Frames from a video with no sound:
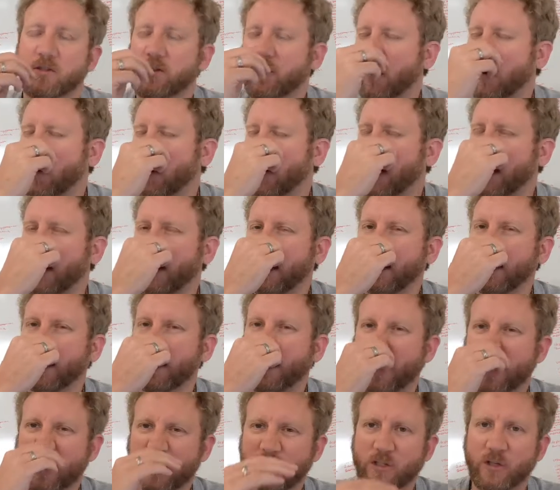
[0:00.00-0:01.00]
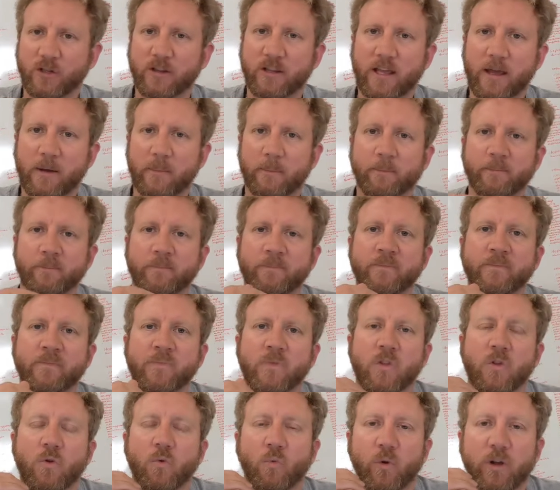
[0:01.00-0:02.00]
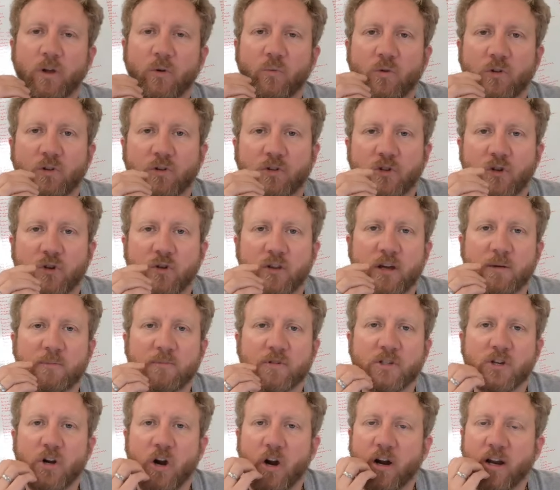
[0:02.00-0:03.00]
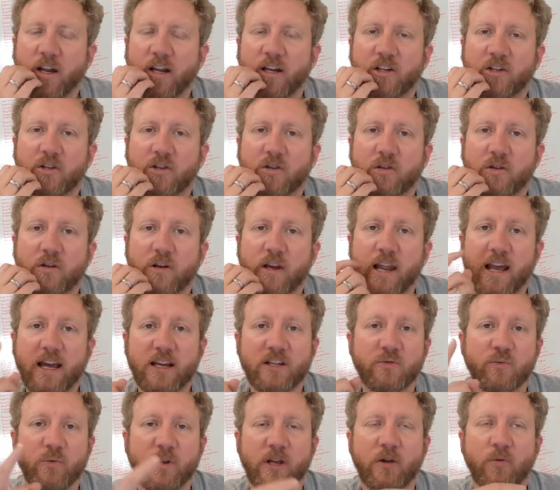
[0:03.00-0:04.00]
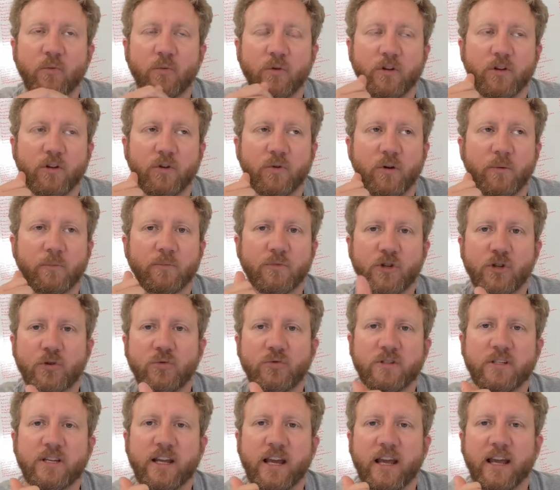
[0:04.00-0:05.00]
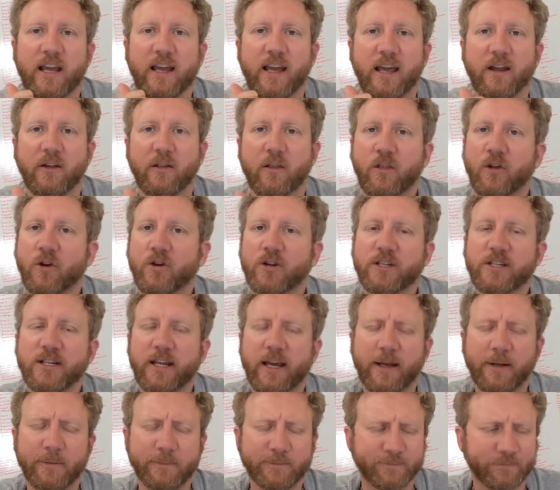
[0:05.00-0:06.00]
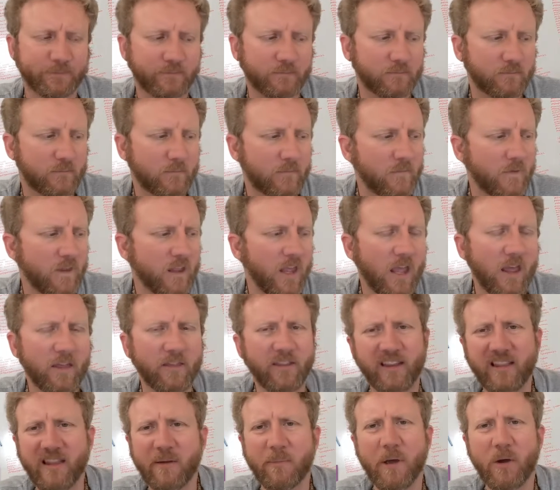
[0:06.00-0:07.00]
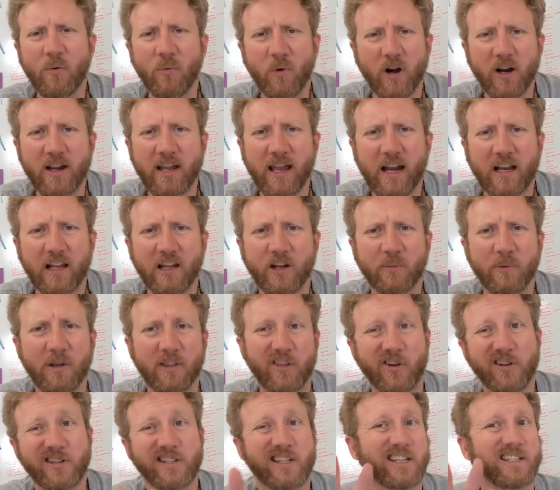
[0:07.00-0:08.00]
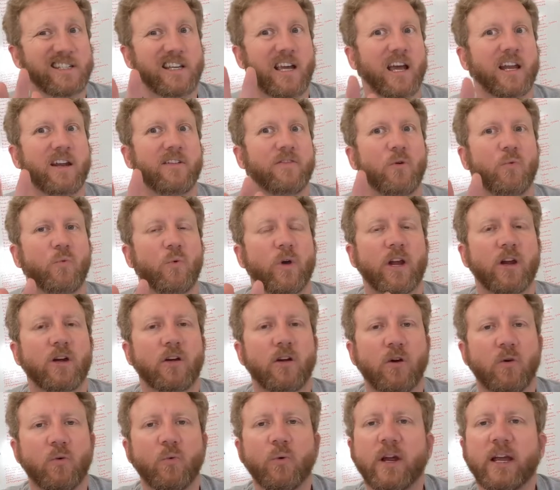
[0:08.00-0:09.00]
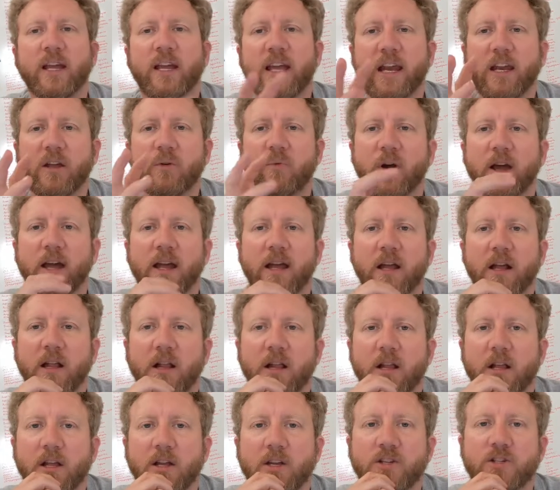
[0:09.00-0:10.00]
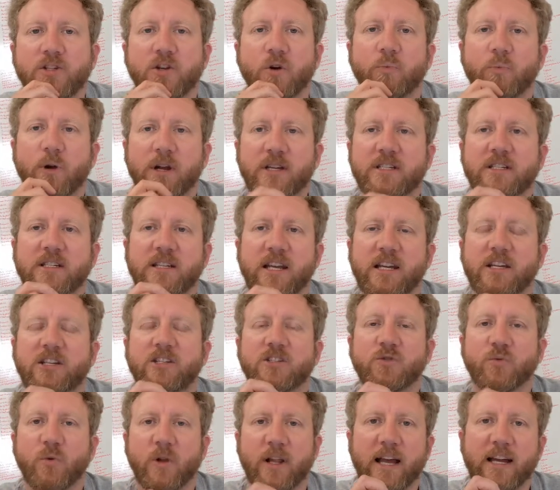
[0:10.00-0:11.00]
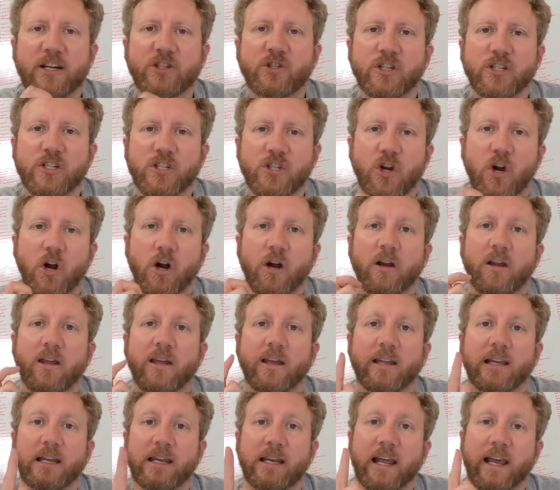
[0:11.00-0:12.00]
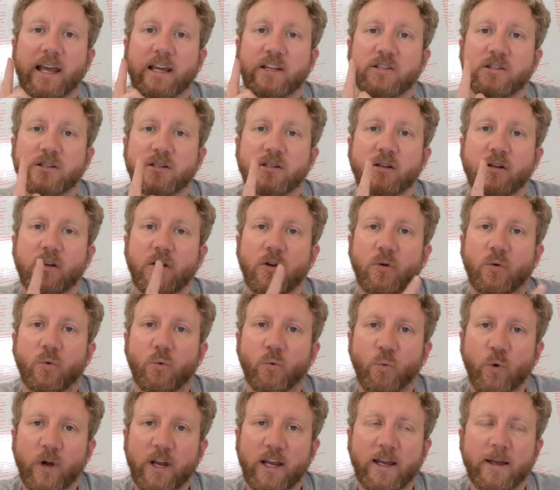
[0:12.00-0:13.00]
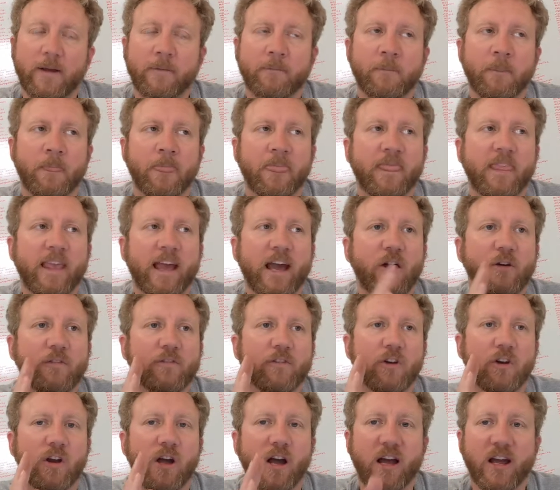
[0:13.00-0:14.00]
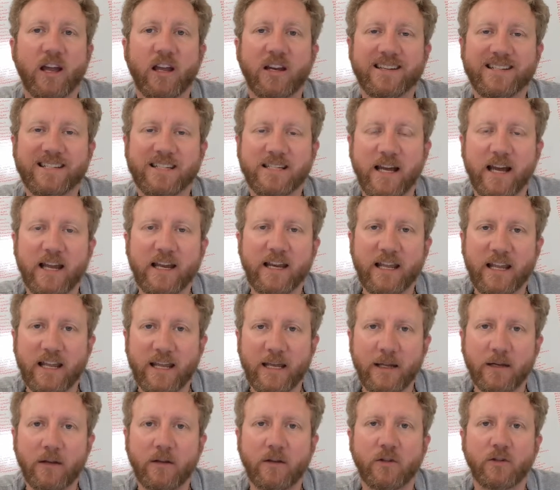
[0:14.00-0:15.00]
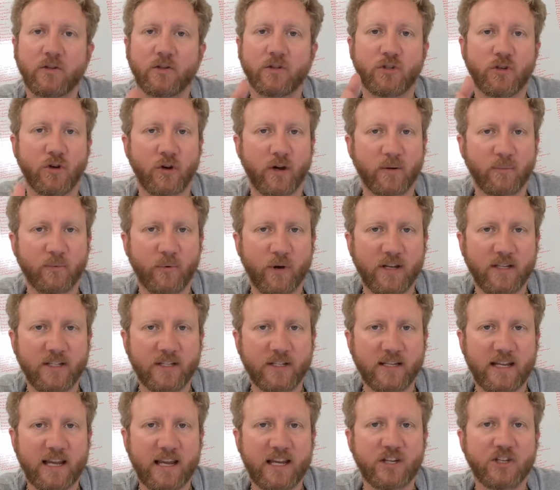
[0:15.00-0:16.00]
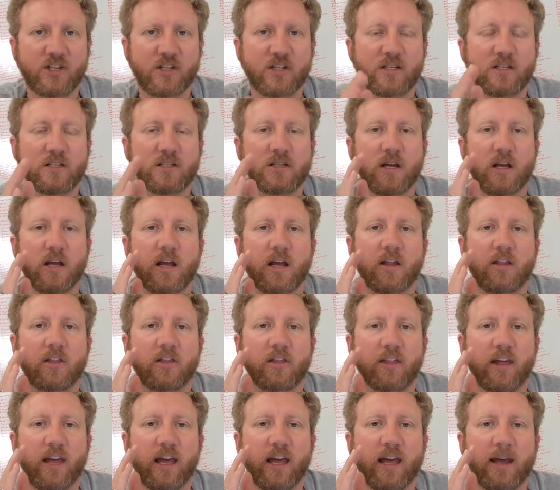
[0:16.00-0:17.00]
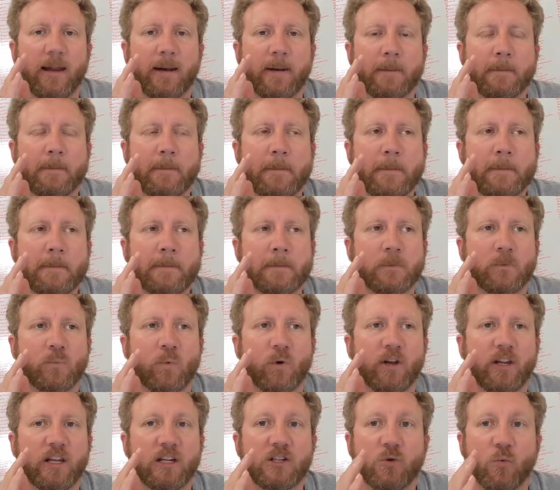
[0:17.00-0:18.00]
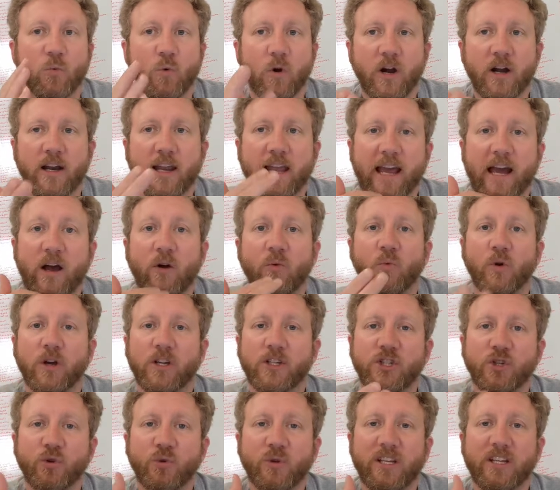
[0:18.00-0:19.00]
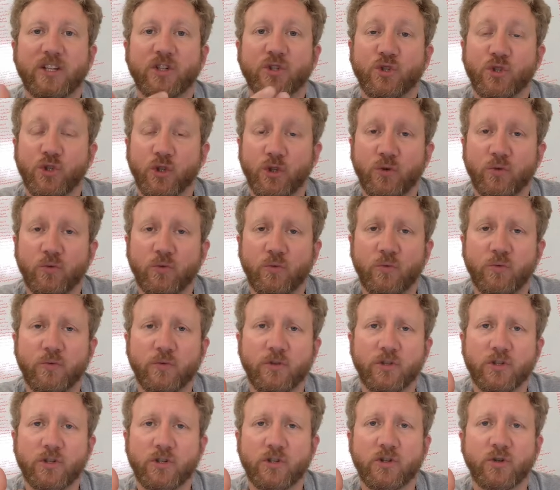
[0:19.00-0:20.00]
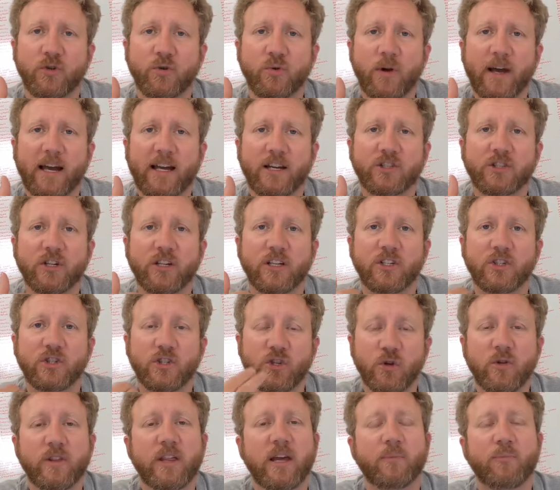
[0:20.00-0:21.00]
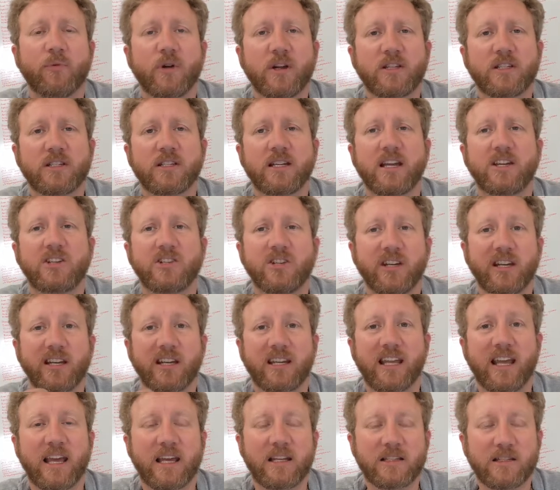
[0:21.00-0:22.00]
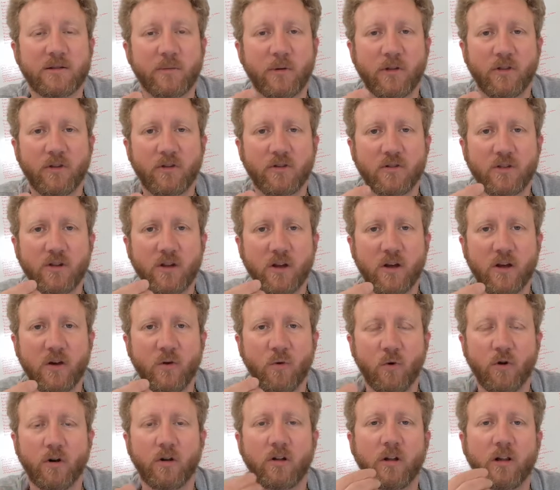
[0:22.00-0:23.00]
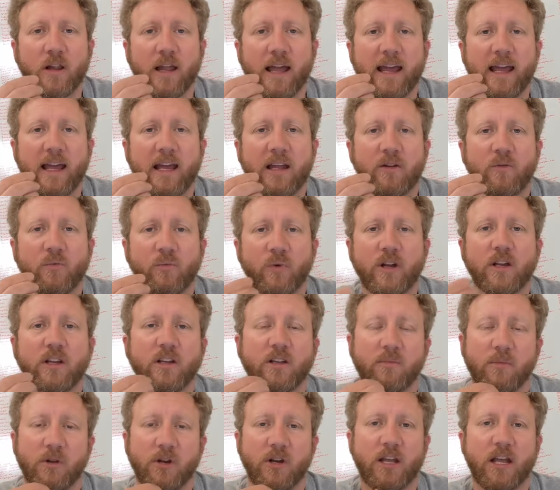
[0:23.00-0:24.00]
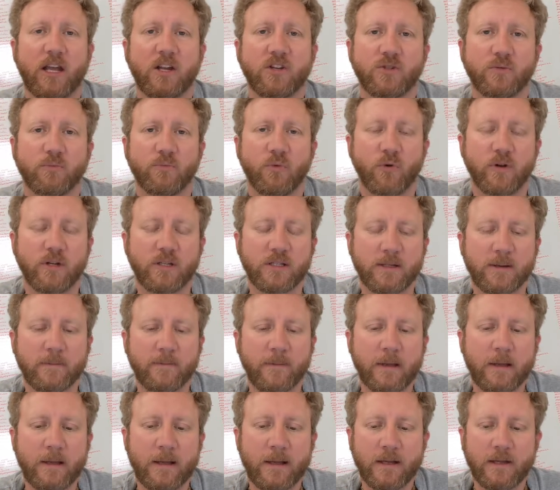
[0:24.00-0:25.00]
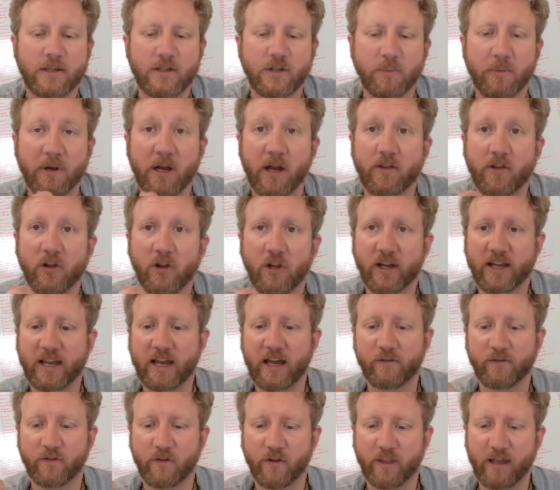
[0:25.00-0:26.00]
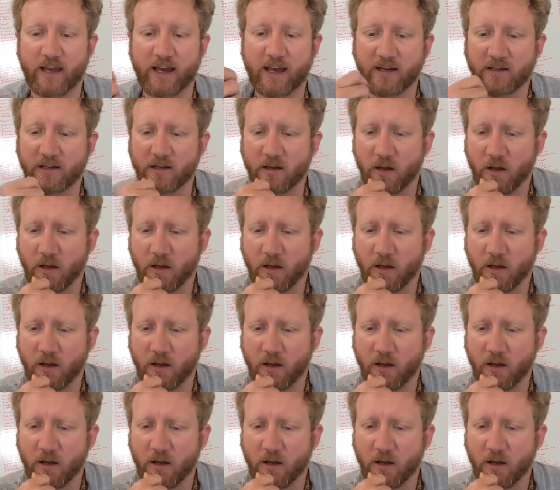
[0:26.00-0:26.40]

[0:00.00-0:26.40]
So I canceled them. We will do them starting next week. We'll do them Tuesday and Thursday. I think that may work out a little bit. Thursday's kind of a weirdo week anyway. So presentations will actually start next week. Now, if you're not going to sign in during presentations, then we'll need to work out what you can do to actually do that presentation and get some of those oral and written communication points. So be on the lookout for that.